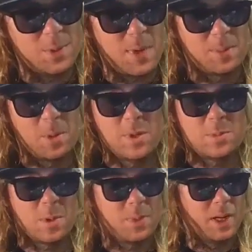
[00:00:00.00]
it's
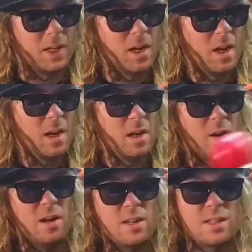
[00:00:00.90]
Pepto-Bismol pink.
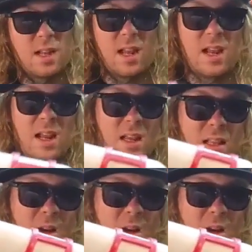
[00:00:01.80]
Here is a